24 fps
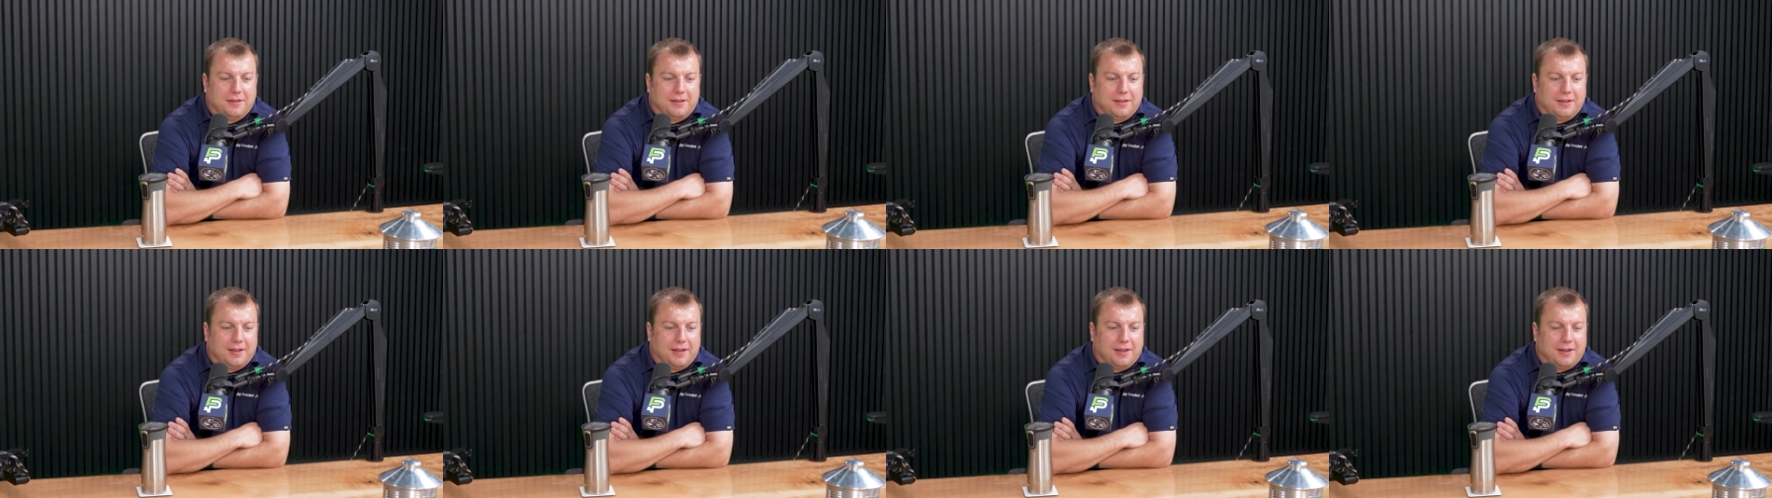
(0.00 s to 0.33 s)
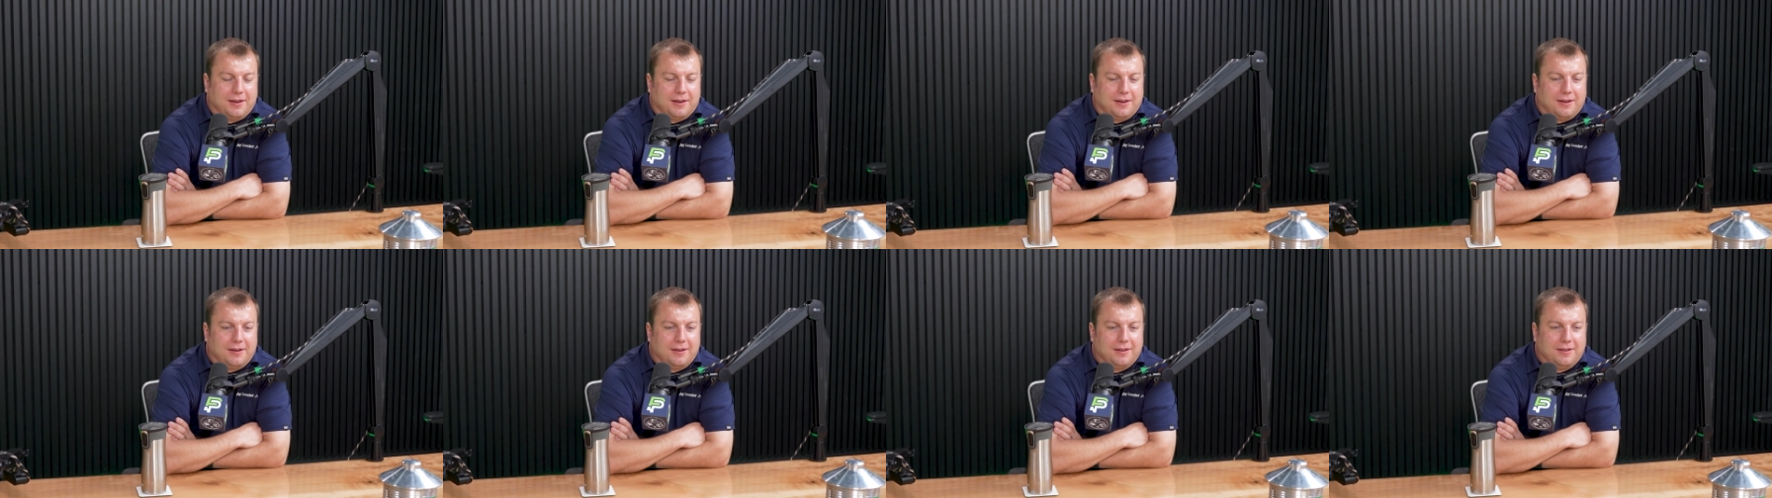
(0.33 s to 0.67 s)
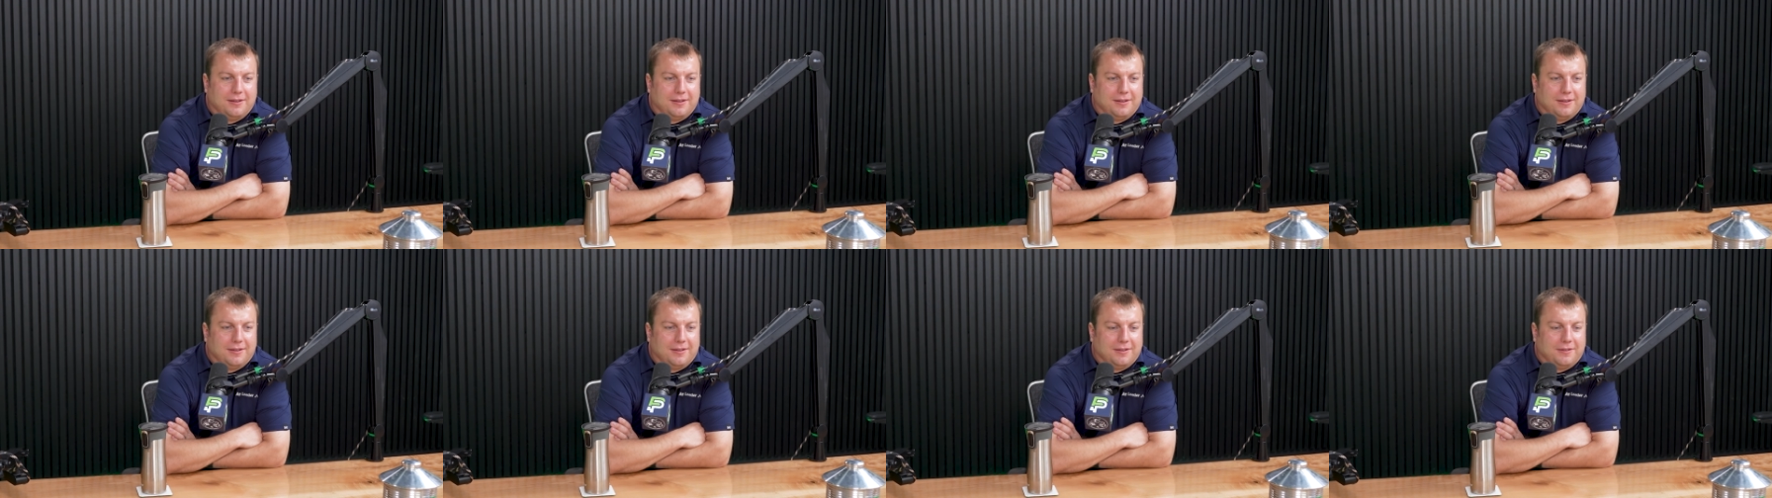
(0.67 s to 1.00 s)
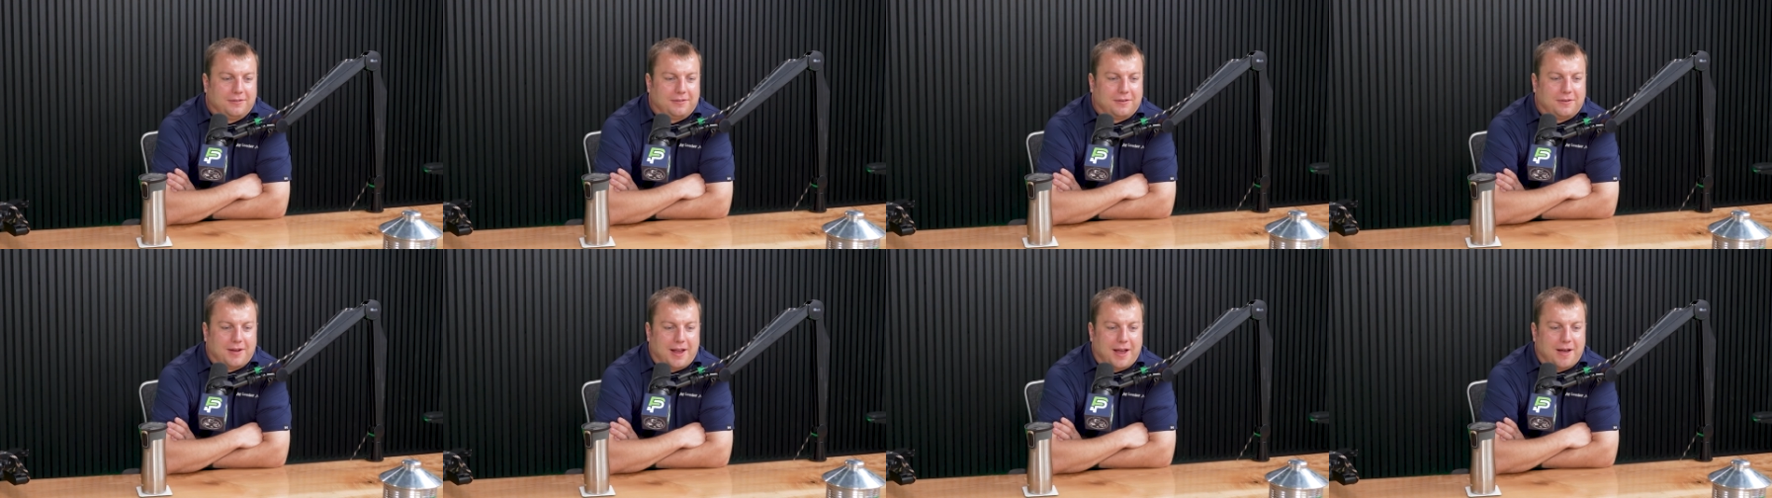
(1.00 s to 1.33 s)
And
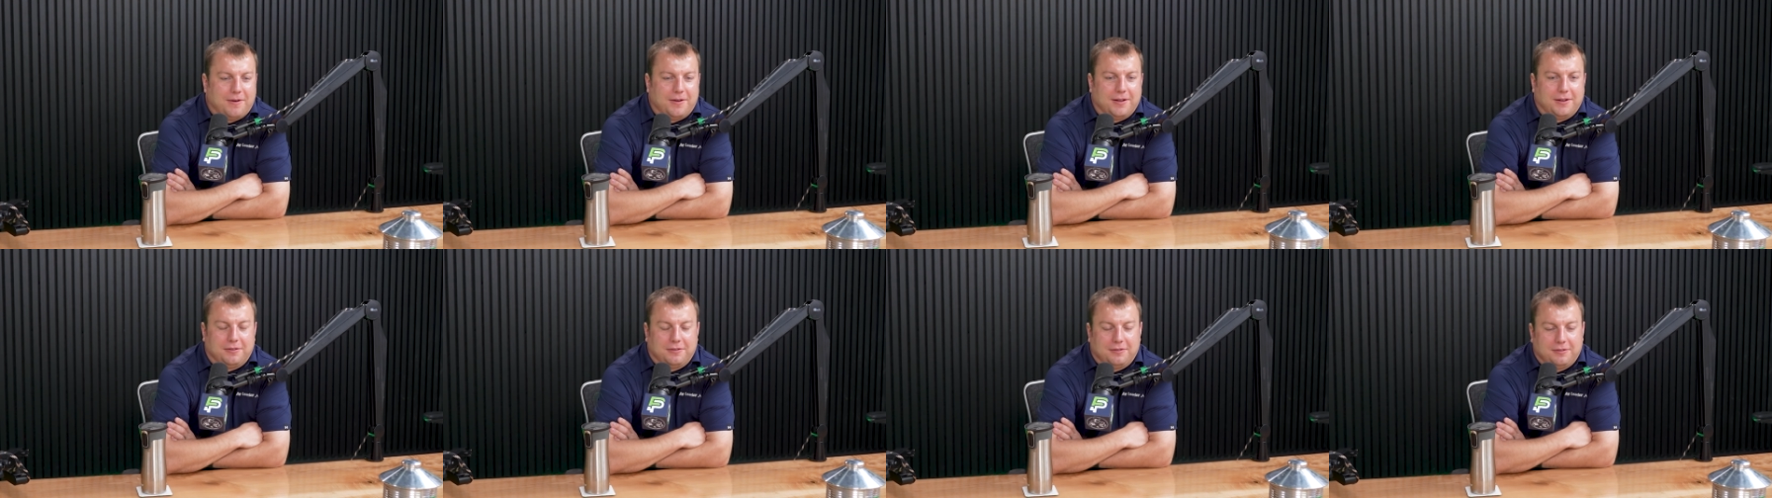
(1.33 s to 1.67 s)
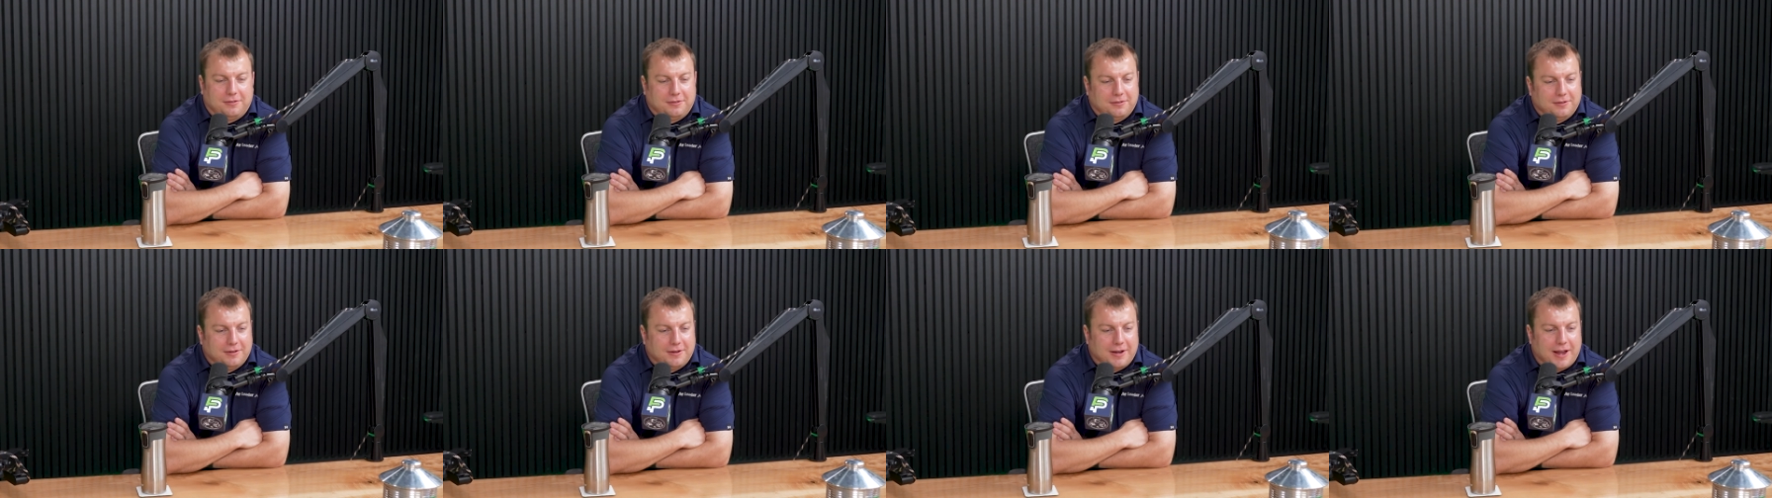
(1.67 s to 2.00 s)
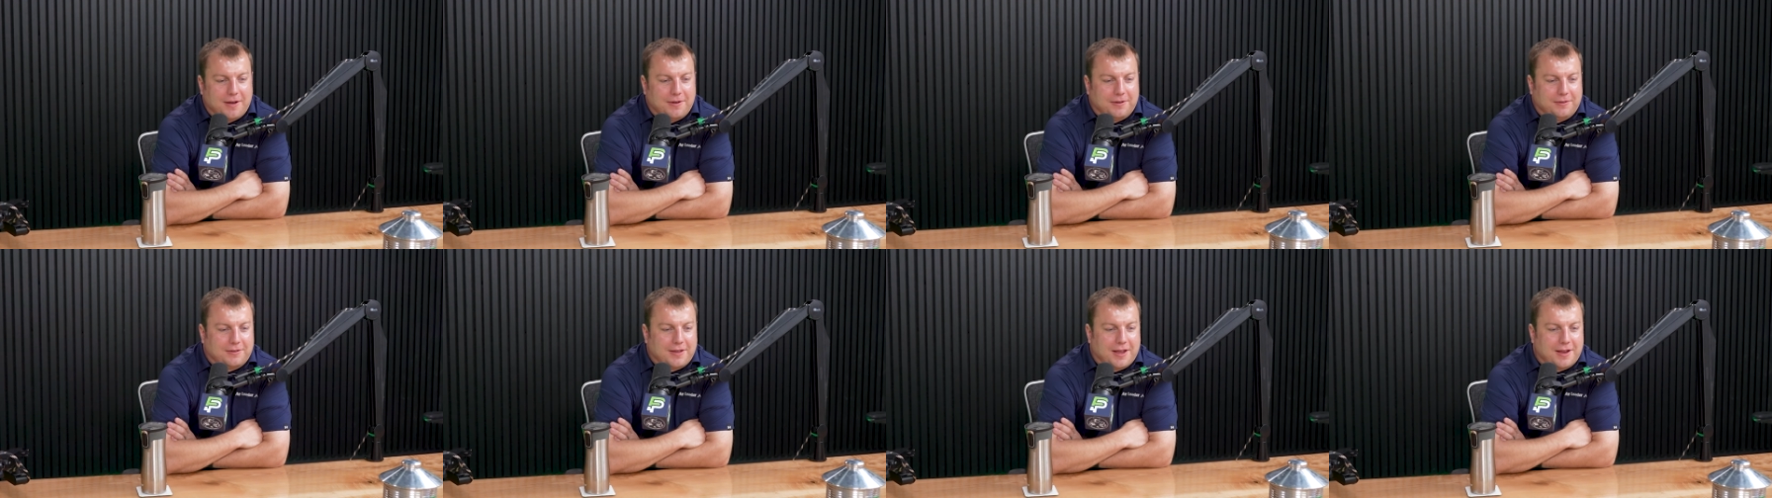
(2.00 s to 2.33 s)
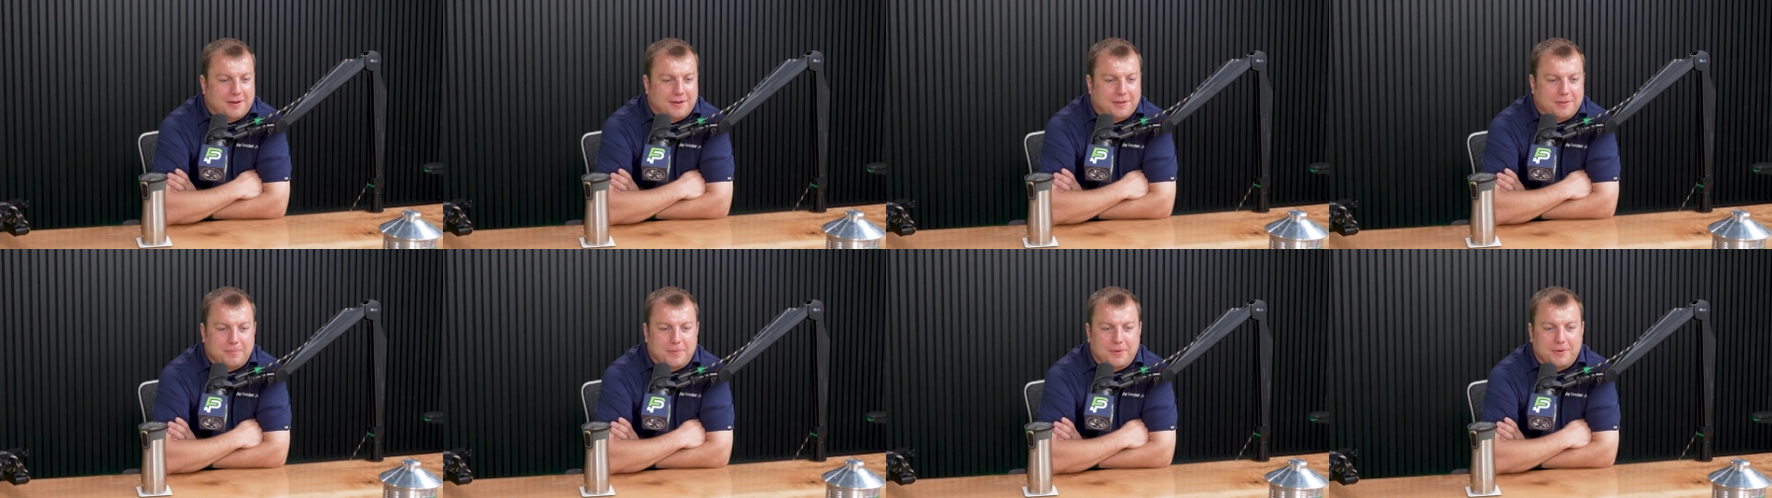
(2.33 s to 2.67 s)
so now it's
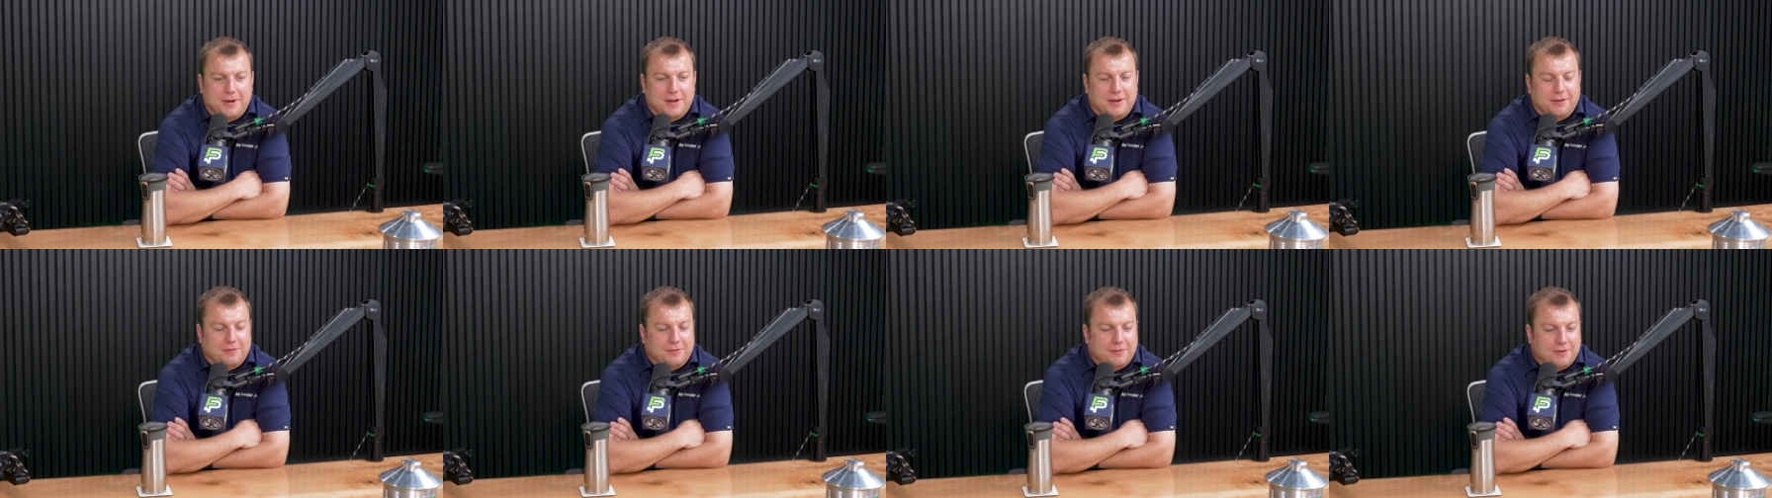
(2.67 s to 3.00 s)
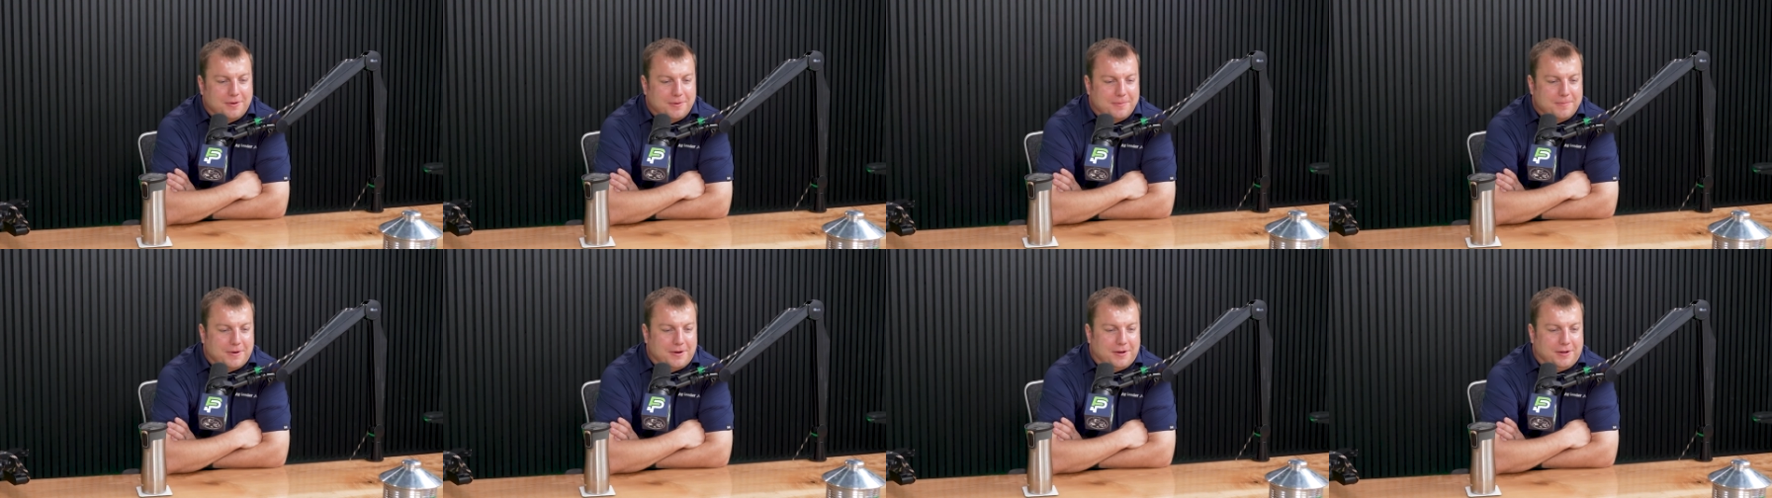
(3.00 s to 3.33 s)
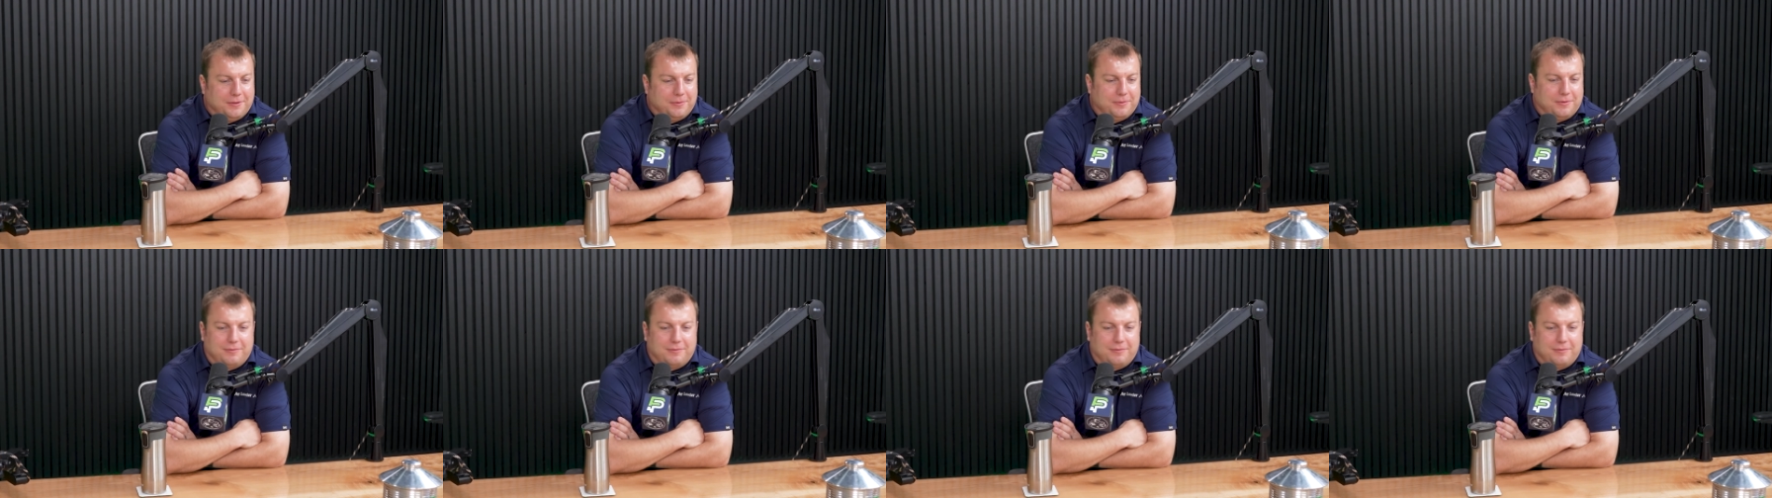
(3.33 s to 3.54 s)
gotten to the point it's snowballed.